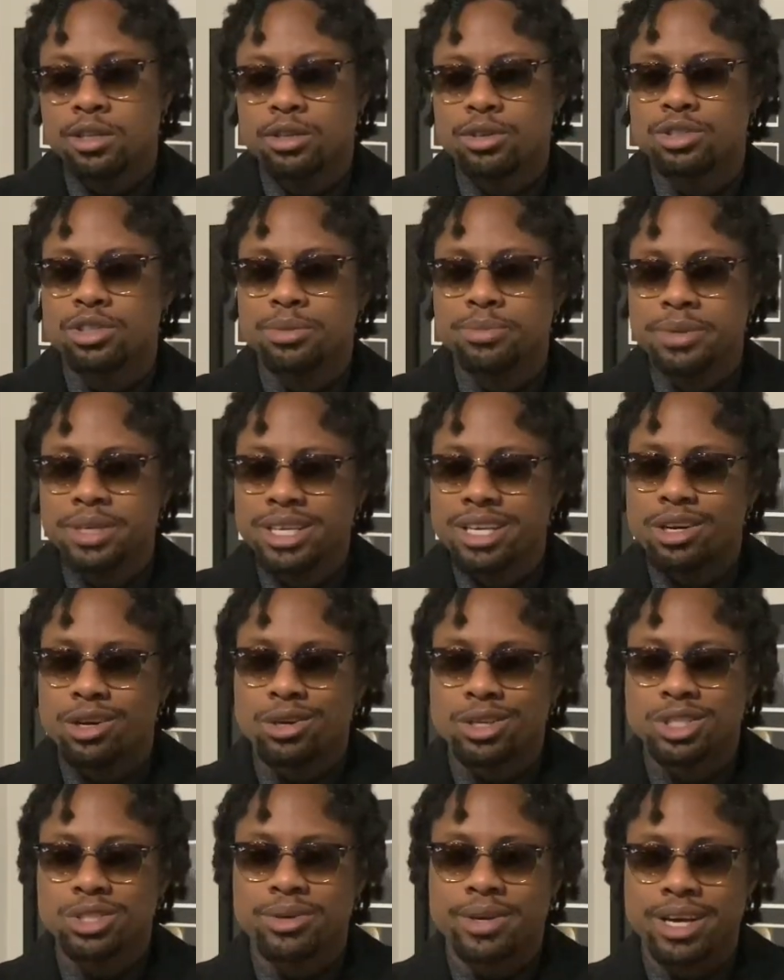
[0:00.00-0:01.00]
To me, it
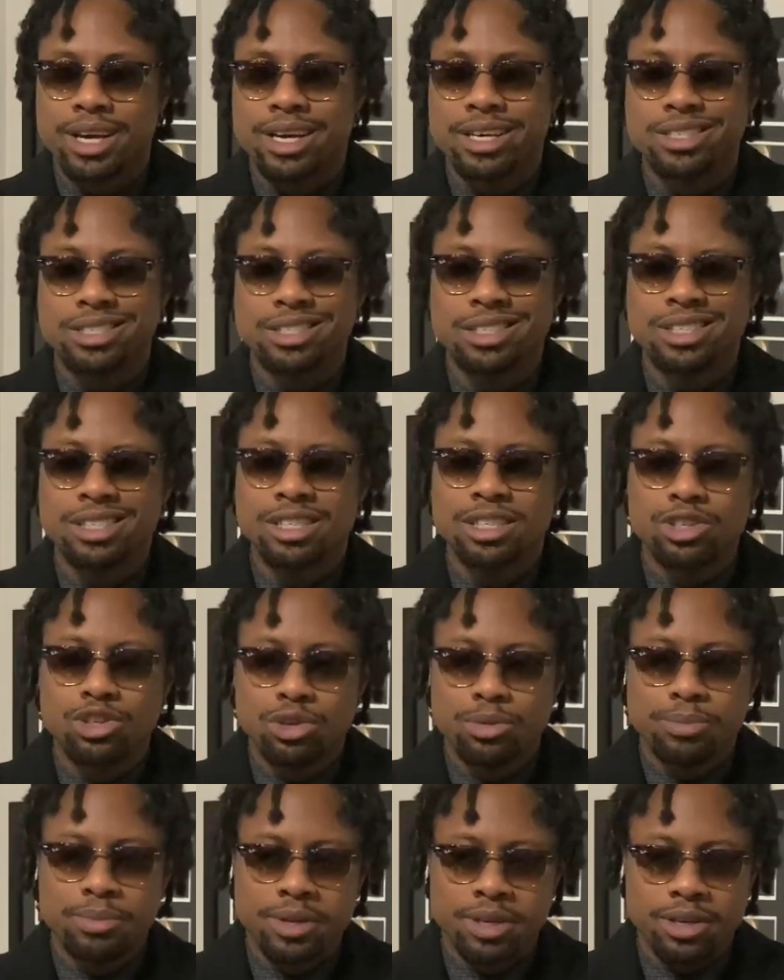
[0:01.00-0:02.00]
also has a
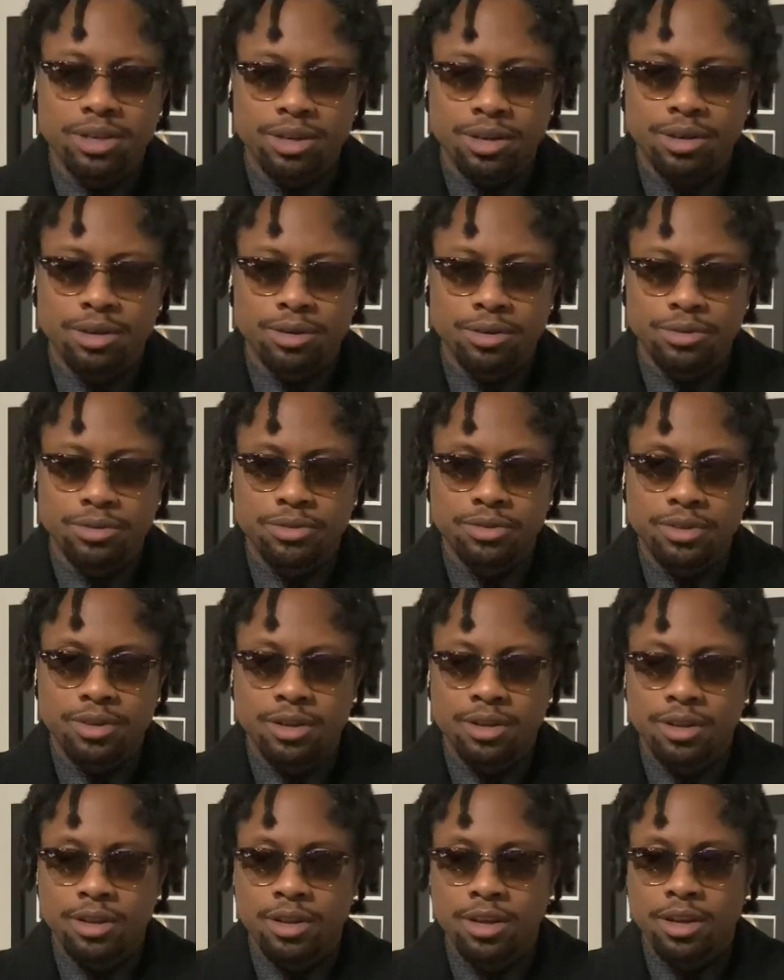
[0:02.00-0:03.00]
little bit of,
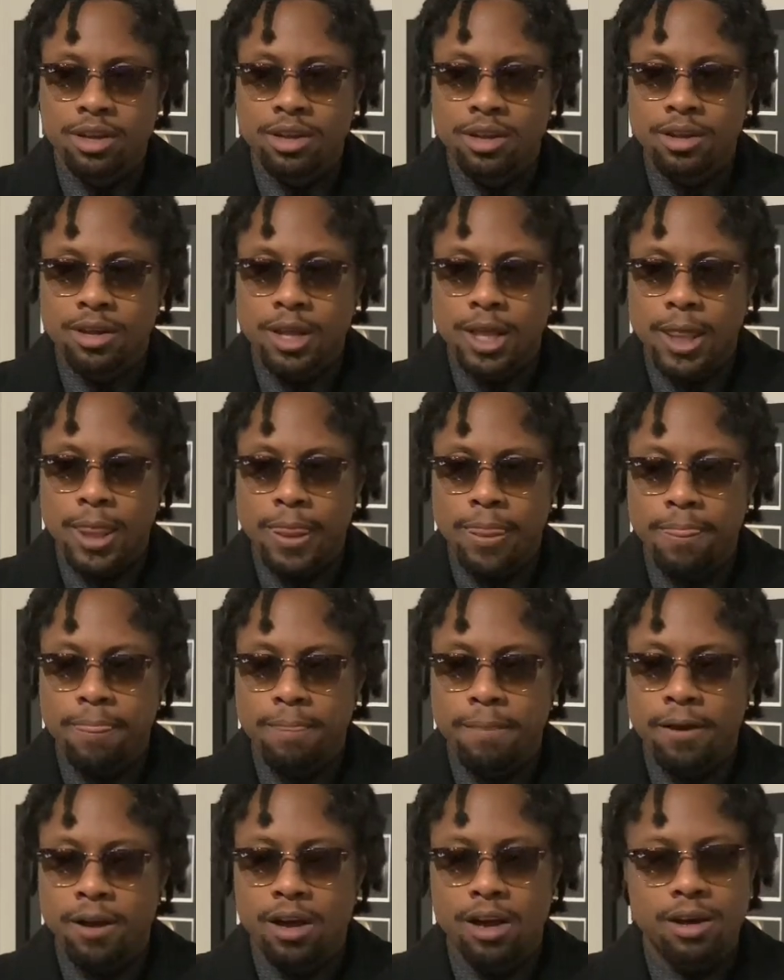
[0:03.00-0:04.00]

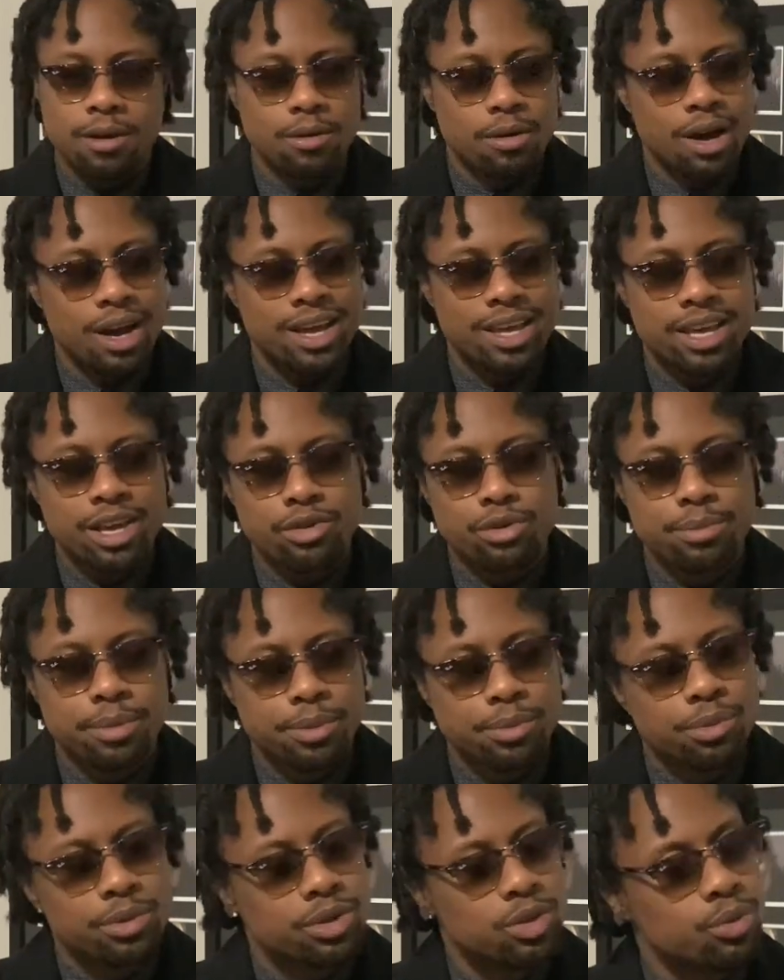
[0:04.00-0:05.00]
I can't
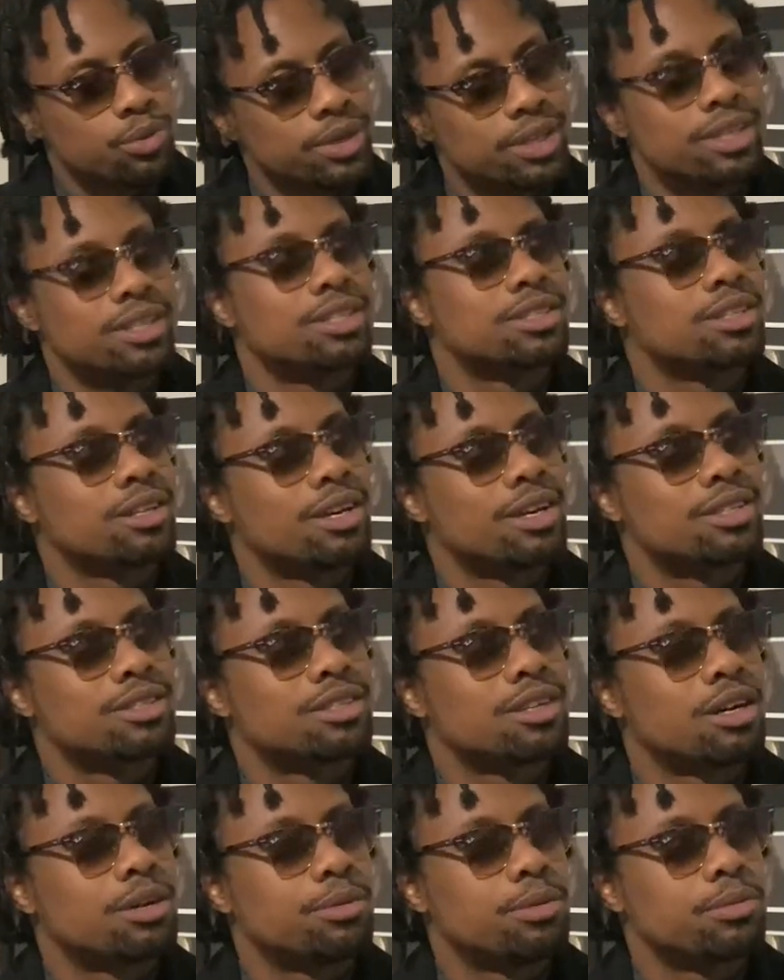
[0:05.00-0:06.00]
remember what The Weeknd's last
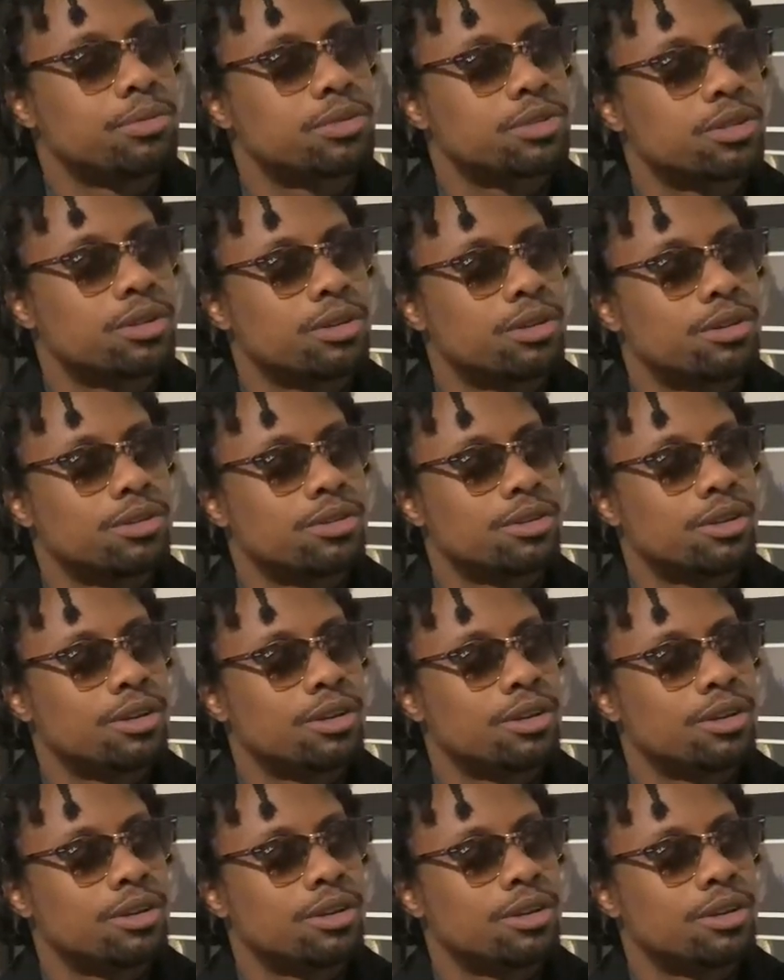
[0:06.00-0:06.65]
album was called,